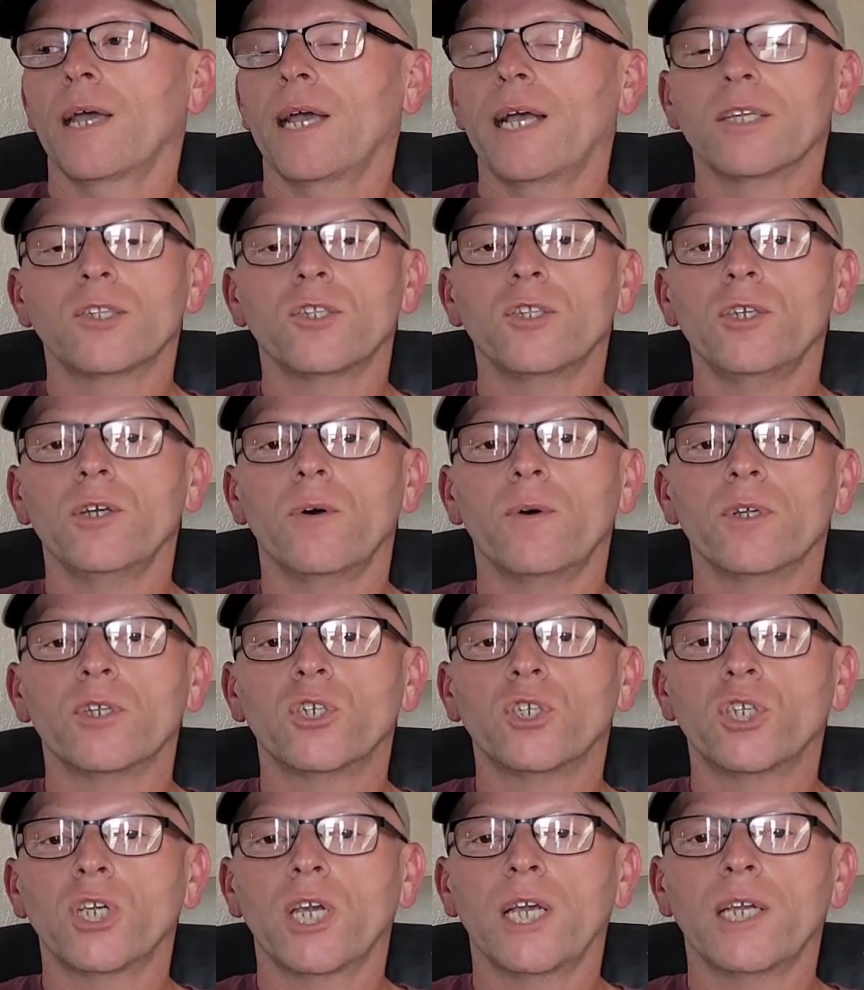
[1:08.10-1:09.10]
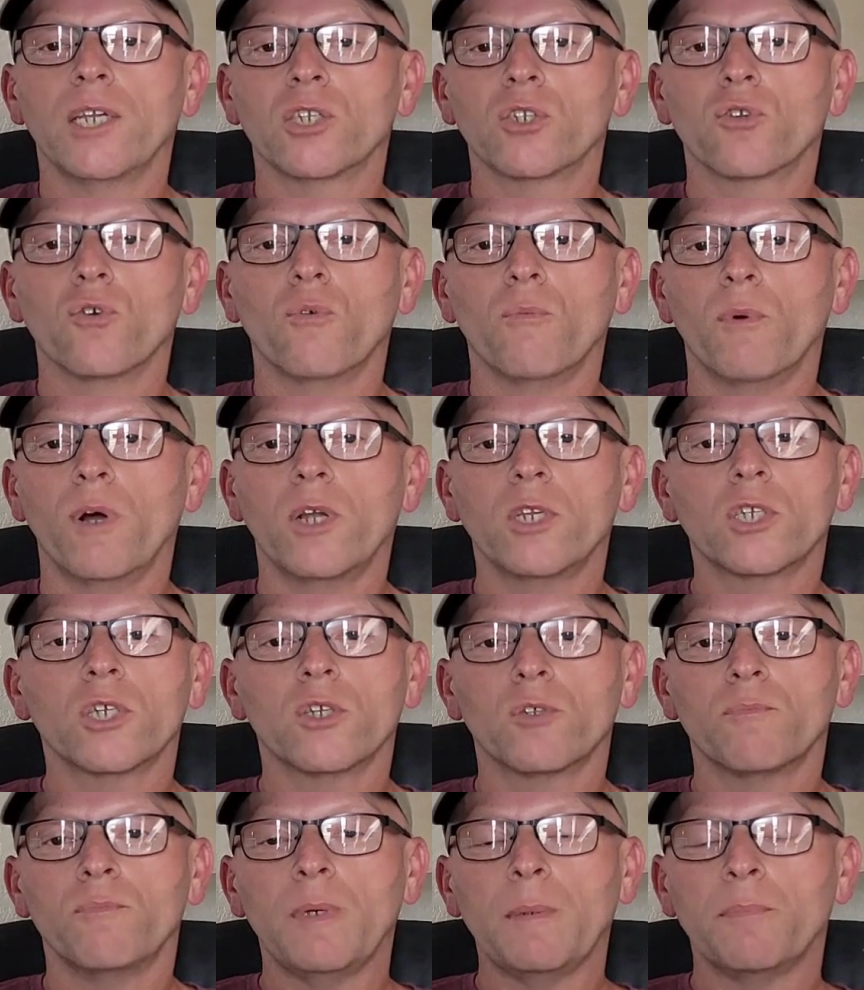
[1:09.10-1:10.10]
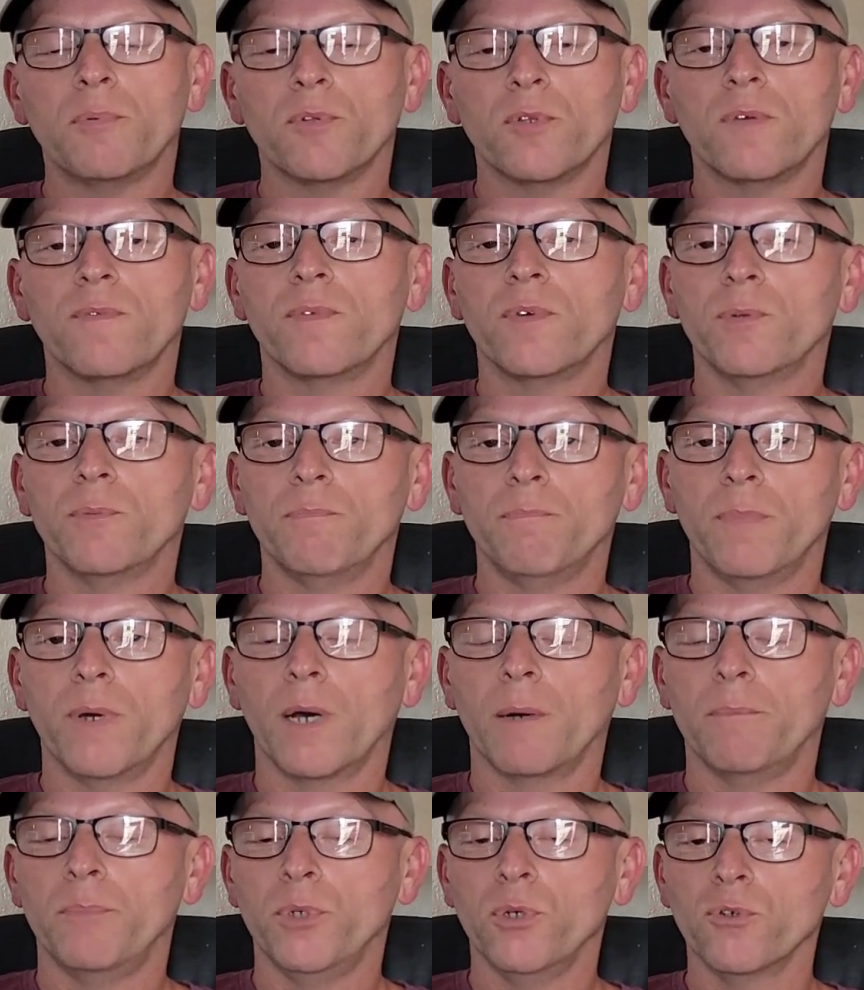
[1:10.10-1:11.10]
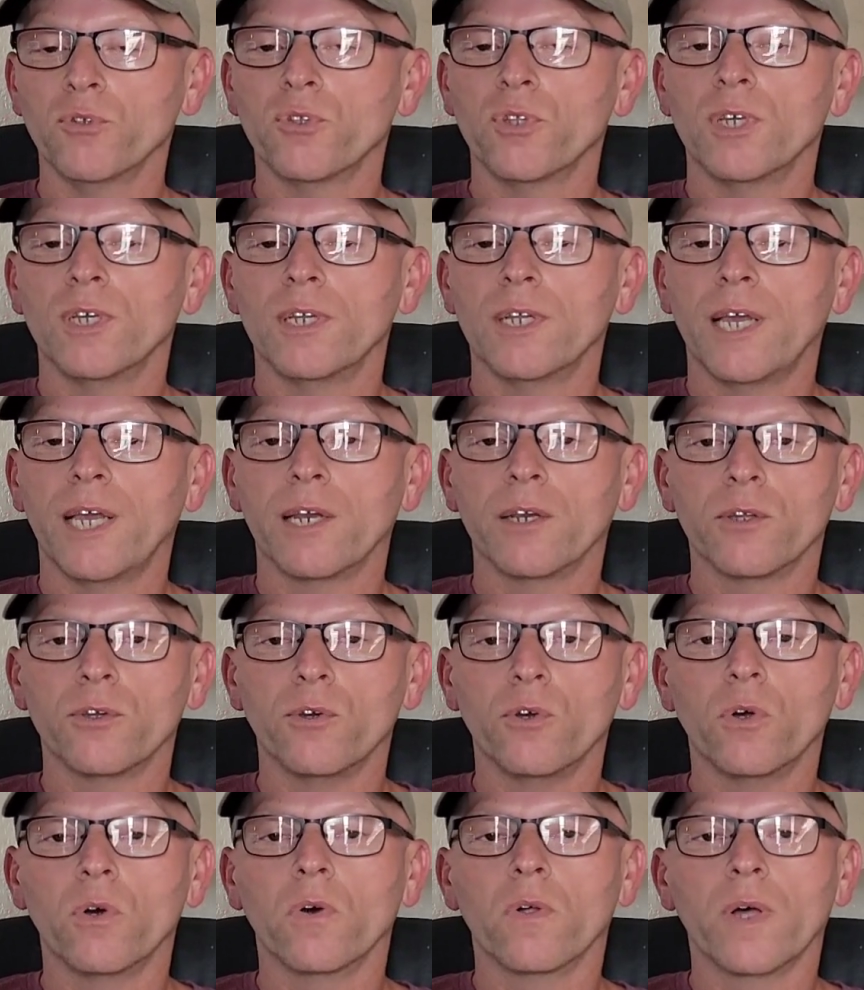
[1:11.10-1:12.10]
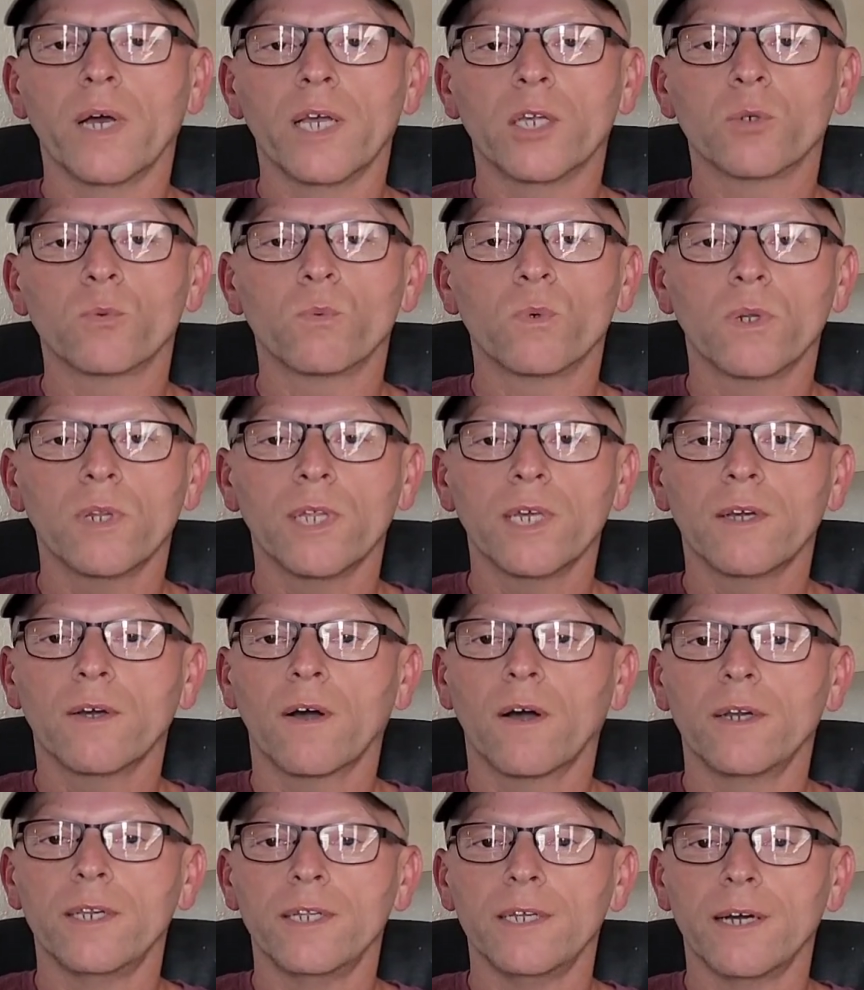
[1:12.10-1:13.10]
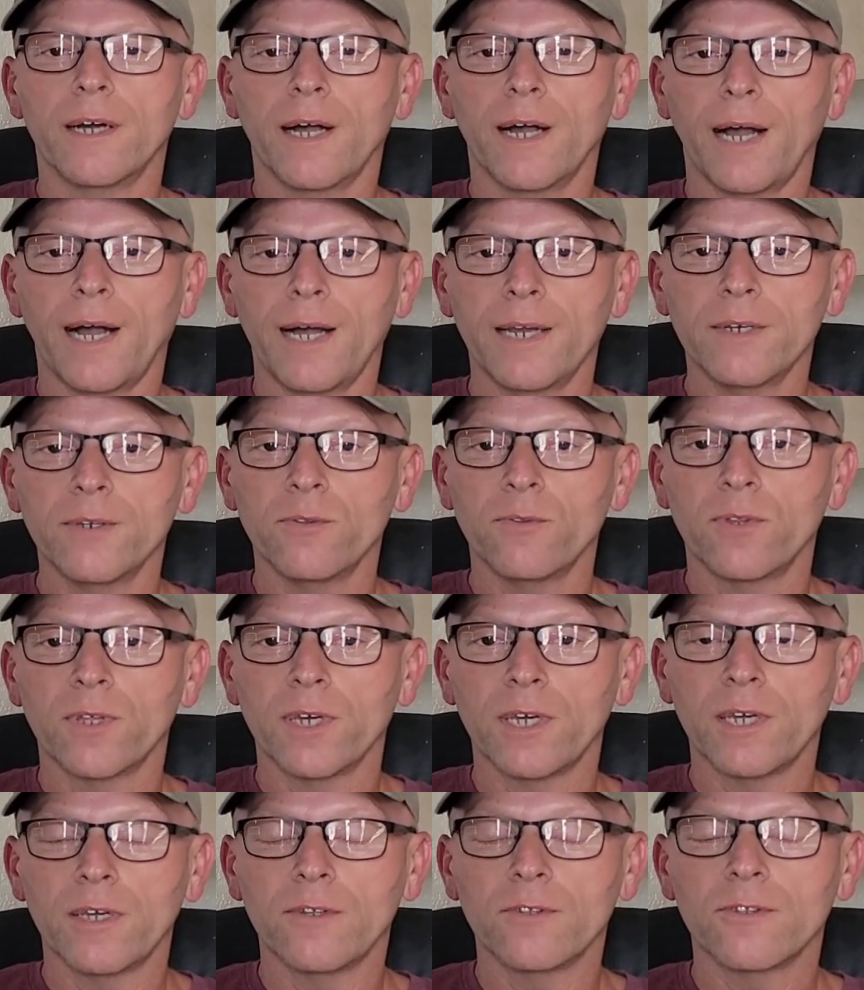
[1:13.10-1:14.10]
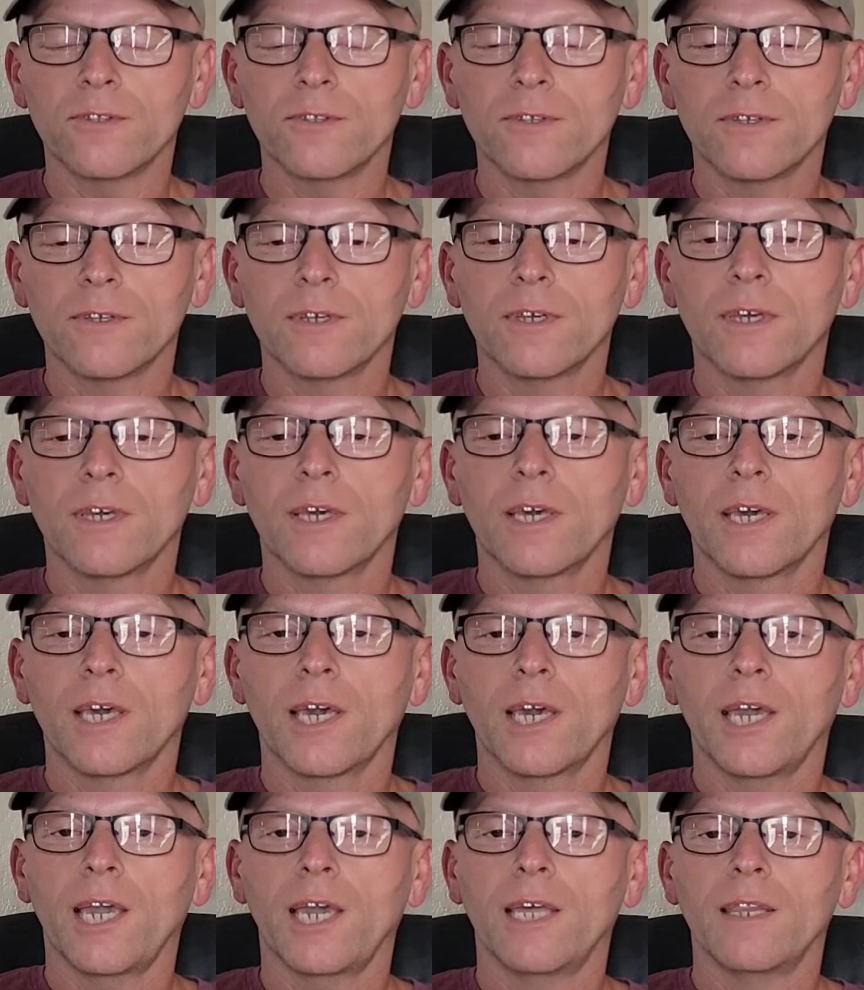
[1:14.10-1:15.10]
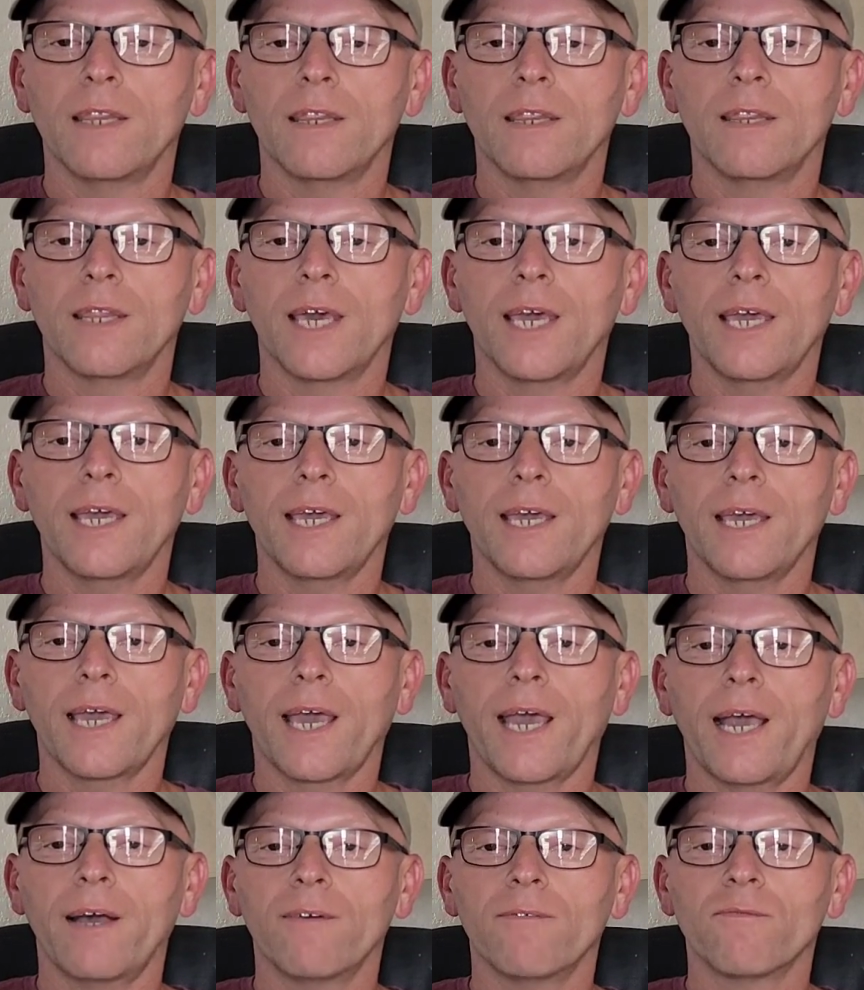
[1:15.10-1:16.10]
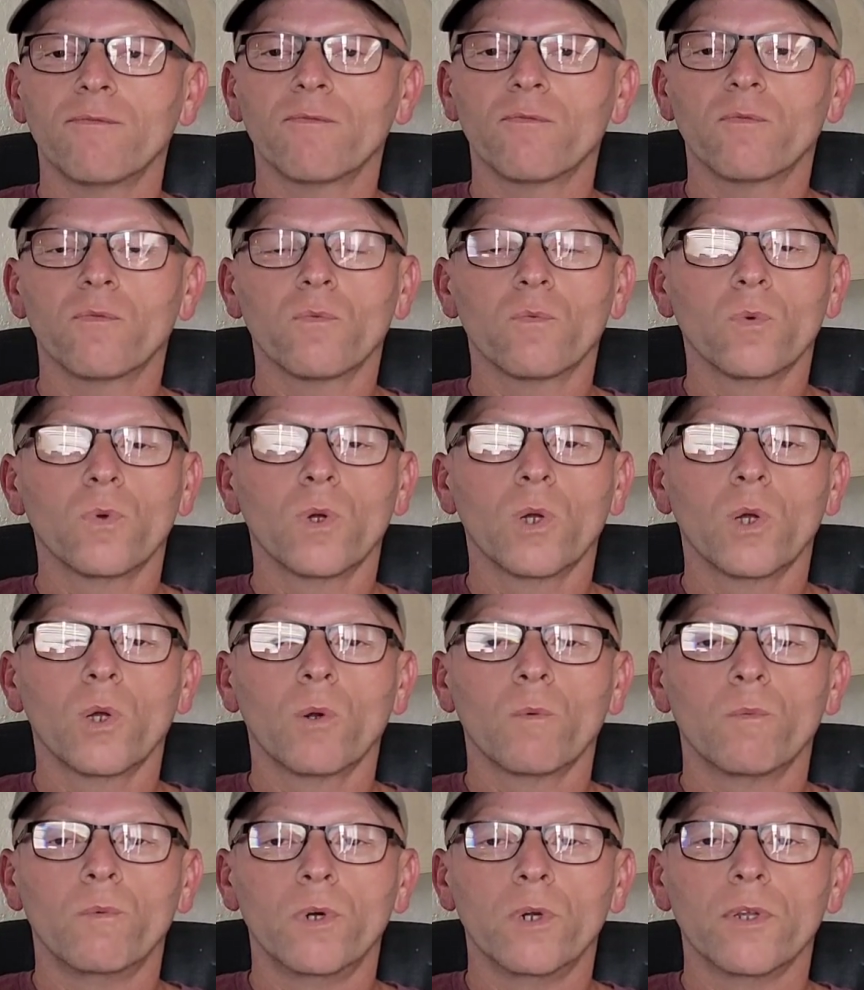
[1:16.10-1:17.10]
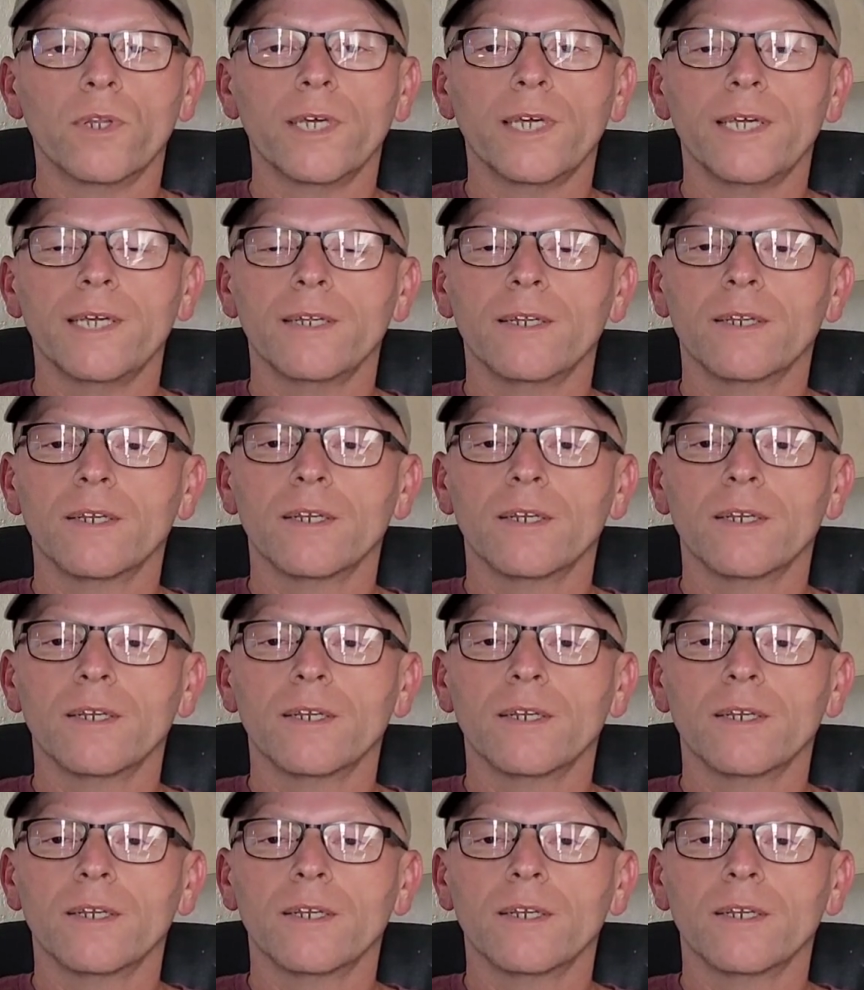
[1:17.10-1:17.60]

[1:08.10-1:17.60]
SEO has changed so much because people have abused it and Google has really caught in onto things and they have really